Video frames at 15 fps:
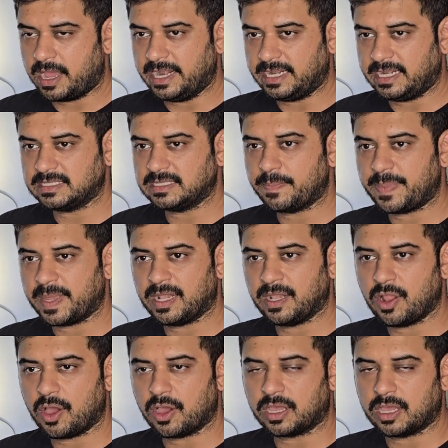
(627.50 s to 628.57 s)
It is a pin
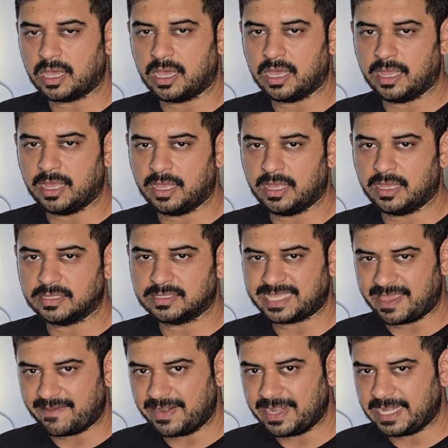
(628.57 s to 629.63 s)
lock
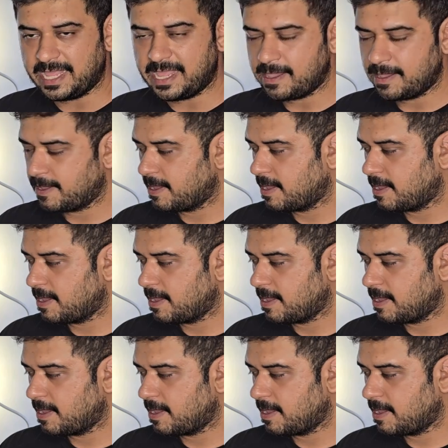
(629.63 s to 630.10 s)
70,